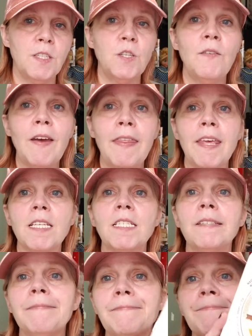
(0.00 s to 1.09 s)
So I found
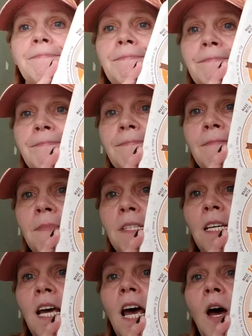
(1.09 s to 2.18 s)
this
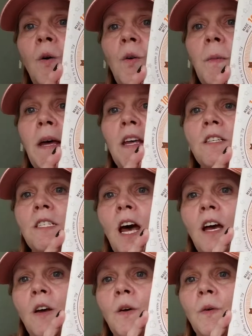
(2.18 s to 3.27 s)
Hormel's
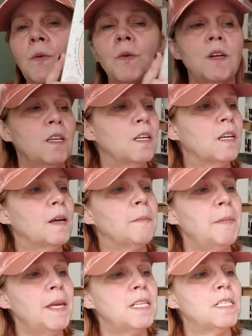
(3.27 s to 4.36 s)
taco
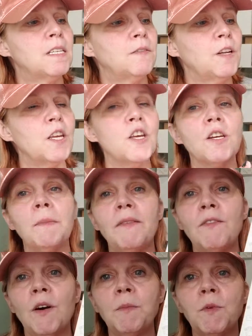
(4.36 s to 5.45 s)
meats fully cooked
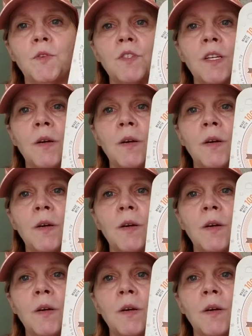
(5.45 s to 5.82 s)
beef crumbles.